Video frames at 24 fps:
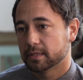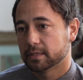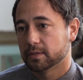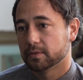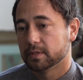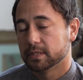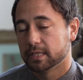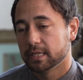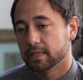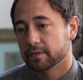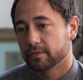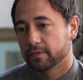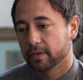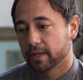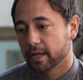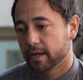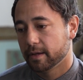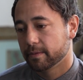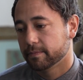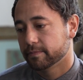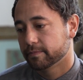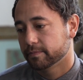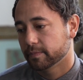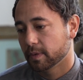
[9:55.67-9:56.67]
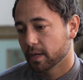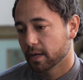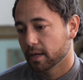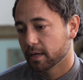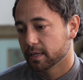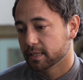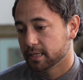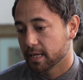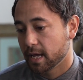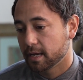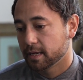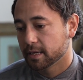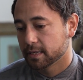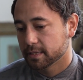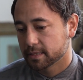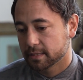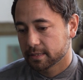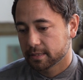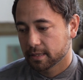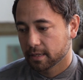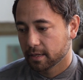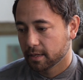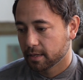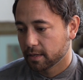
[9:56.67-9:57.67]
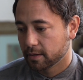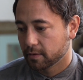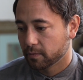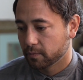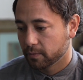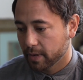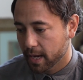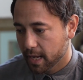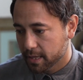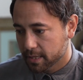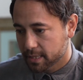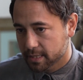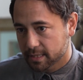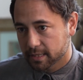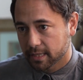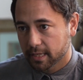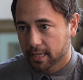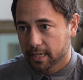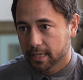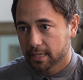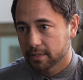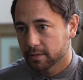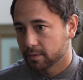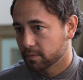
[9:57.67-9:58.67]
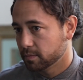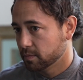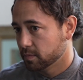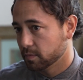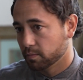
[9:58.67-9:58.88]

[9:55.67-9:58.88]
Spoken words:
So D-Flem, Dennis, ran this thing,